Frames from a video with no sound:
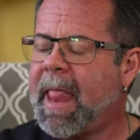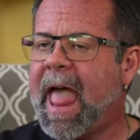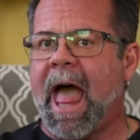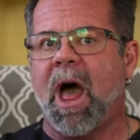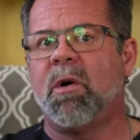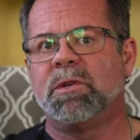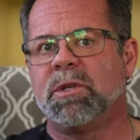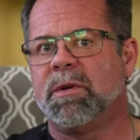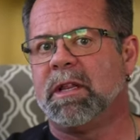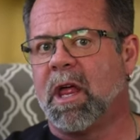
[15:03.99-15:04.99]
How
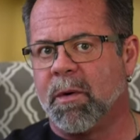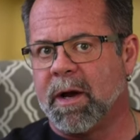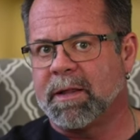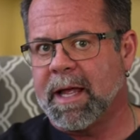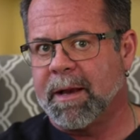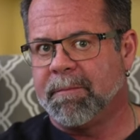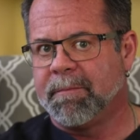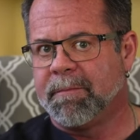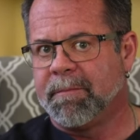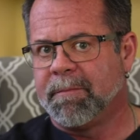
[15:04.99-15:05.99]
do we lower it then?
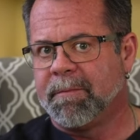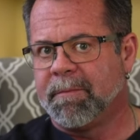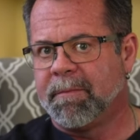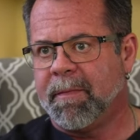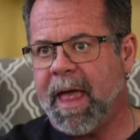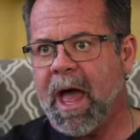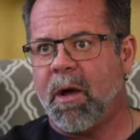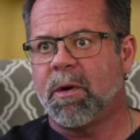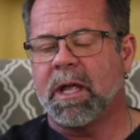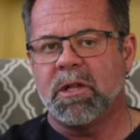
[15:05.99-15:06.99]

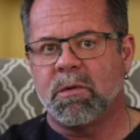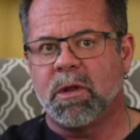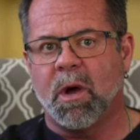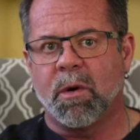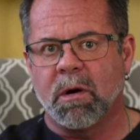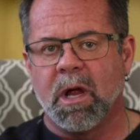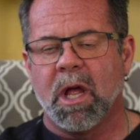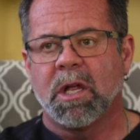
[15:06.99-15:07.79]
How can you lower